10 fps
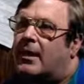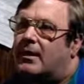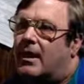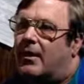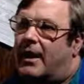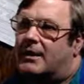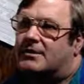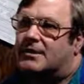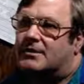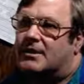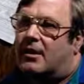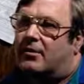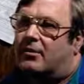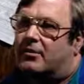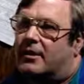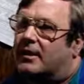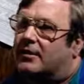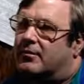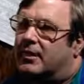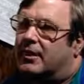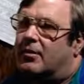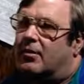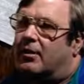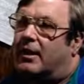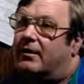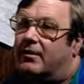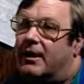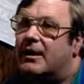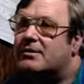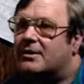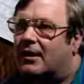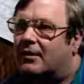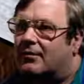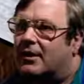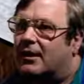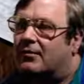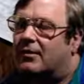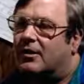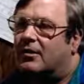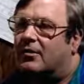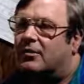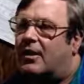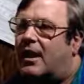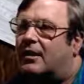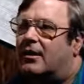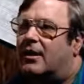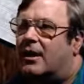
Now, AIDS does not grow selectively or even inselectively in the venereal tract.